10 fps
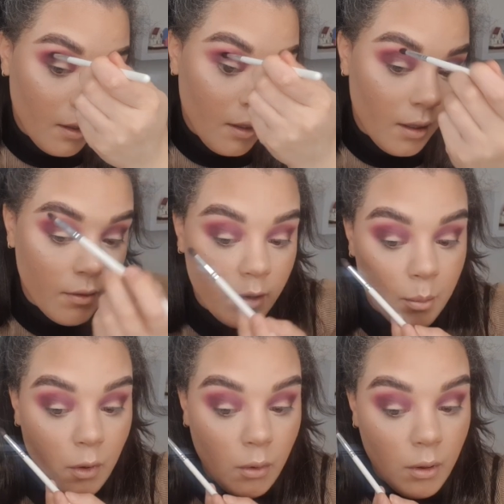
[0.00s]
even
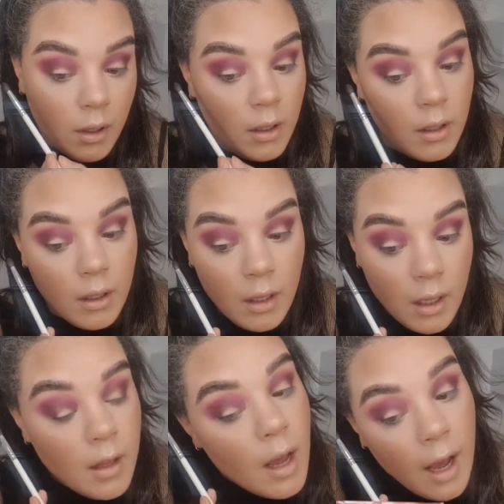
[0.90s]
more.
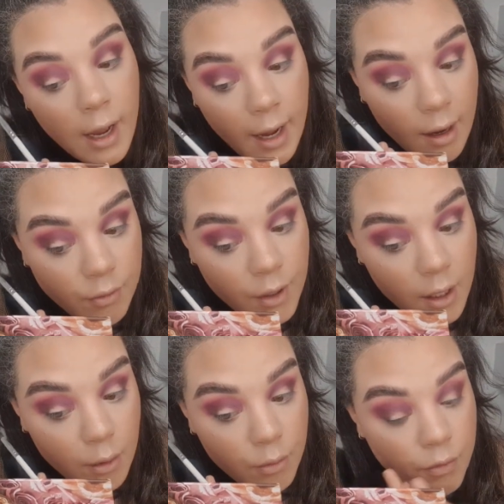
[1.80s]
I have
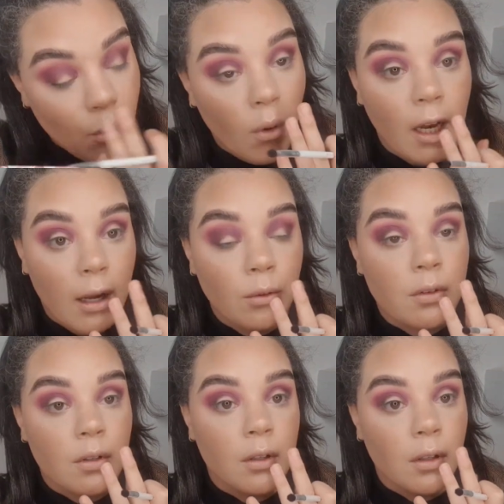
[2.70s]
no fallout
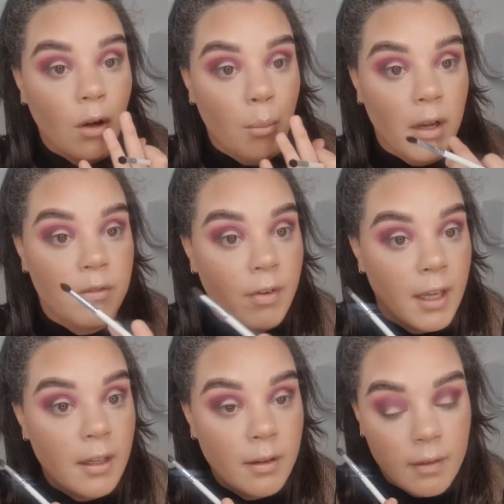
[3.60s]
on my
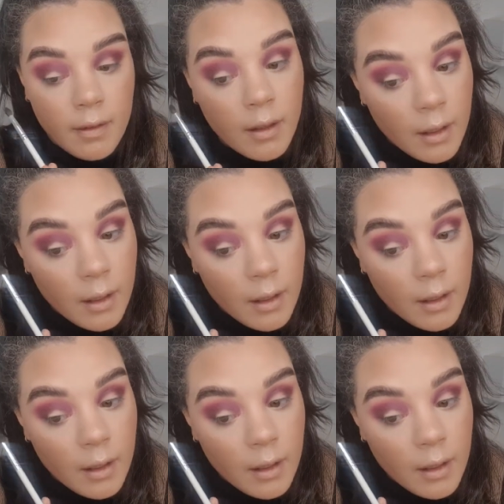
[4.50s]
face